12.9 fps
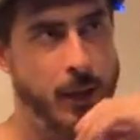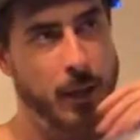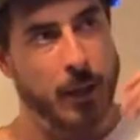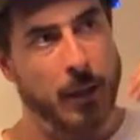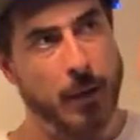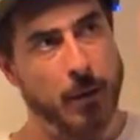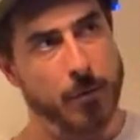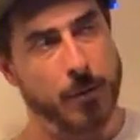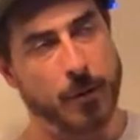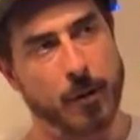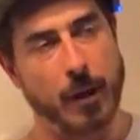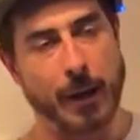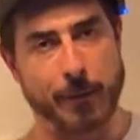he was
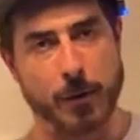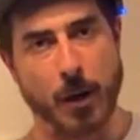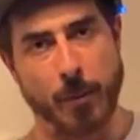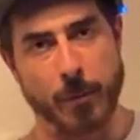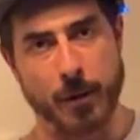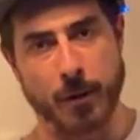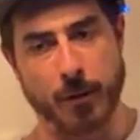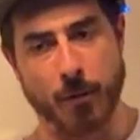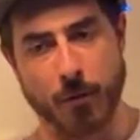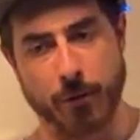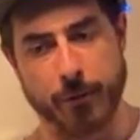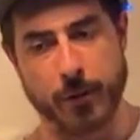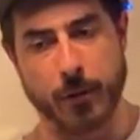kind of dominant in the whole
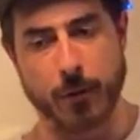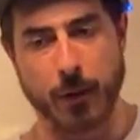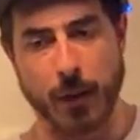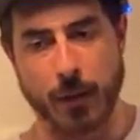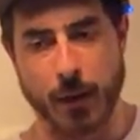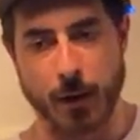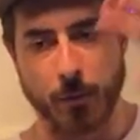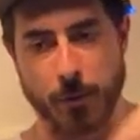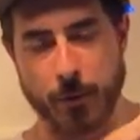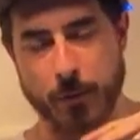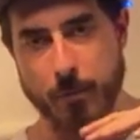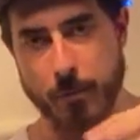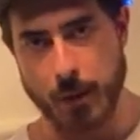field, and then it was
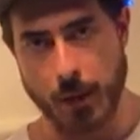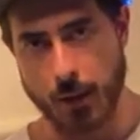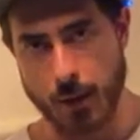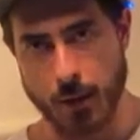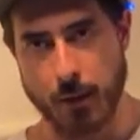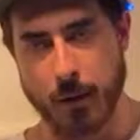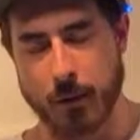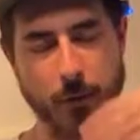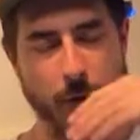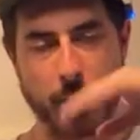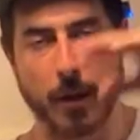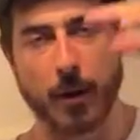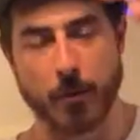me. Sorry,
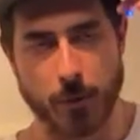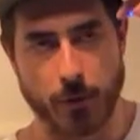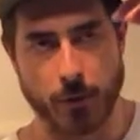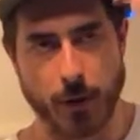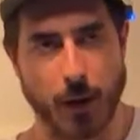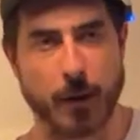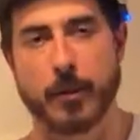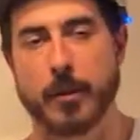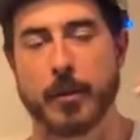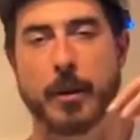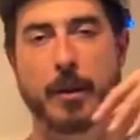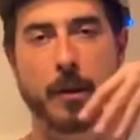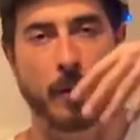then it was Tyler
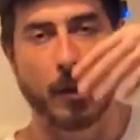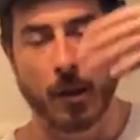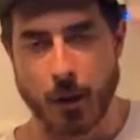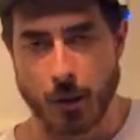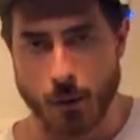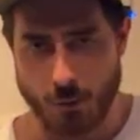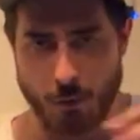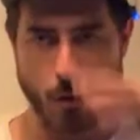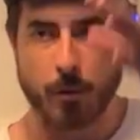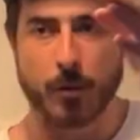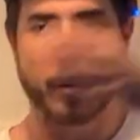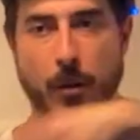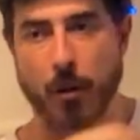and Thoreau
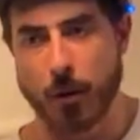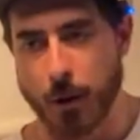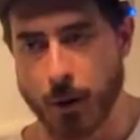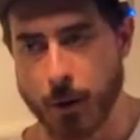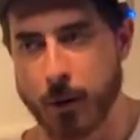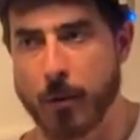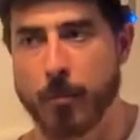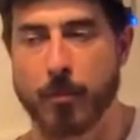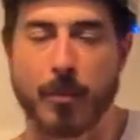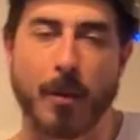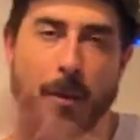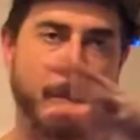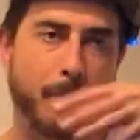and Artem,
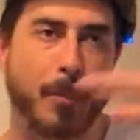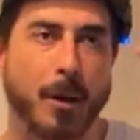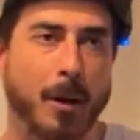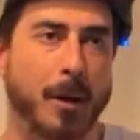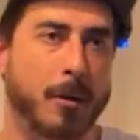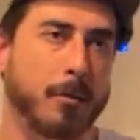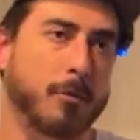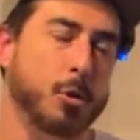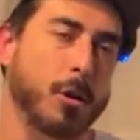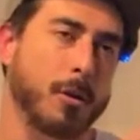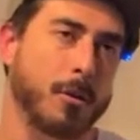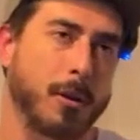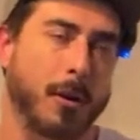and then me kind of
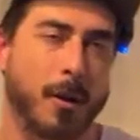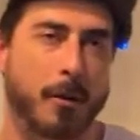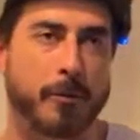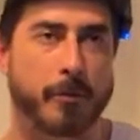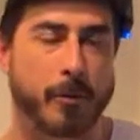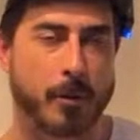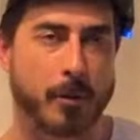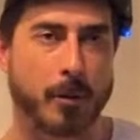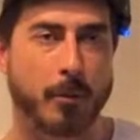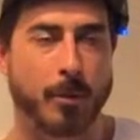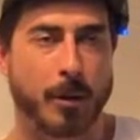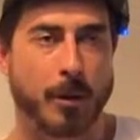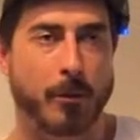trailing off a little
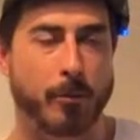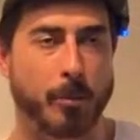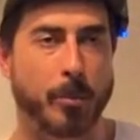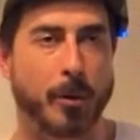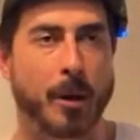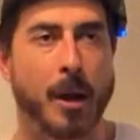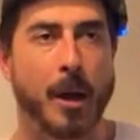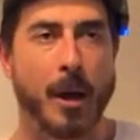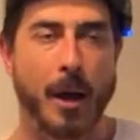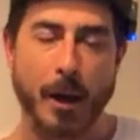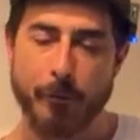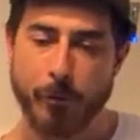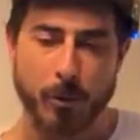bit at one point. And
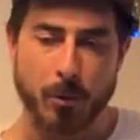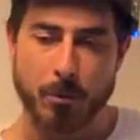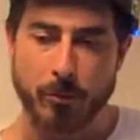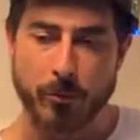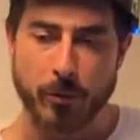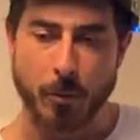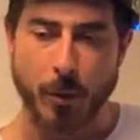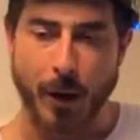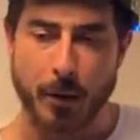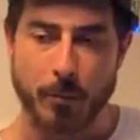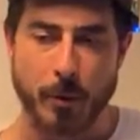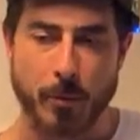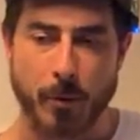for a while,
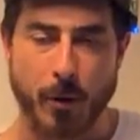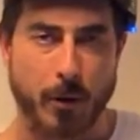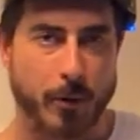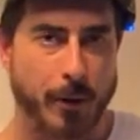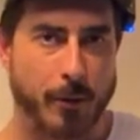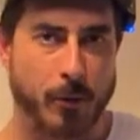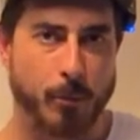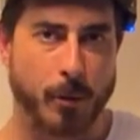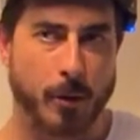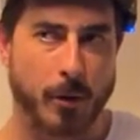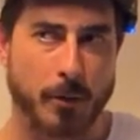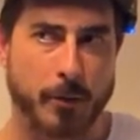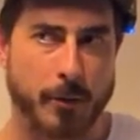we were all like super
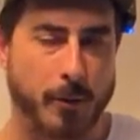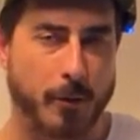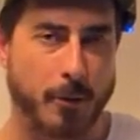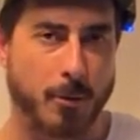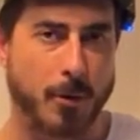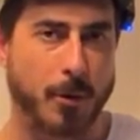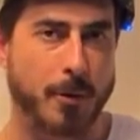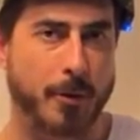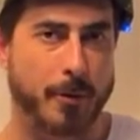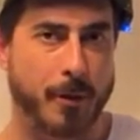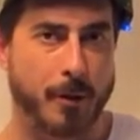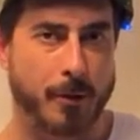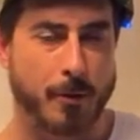close in score.
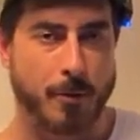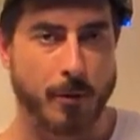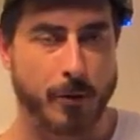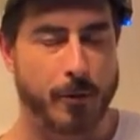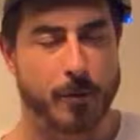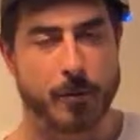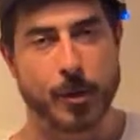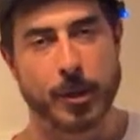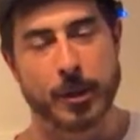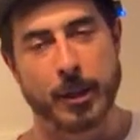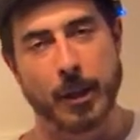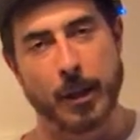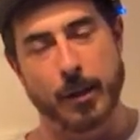So,
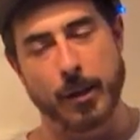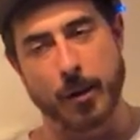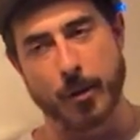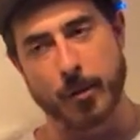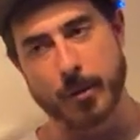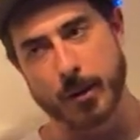you know,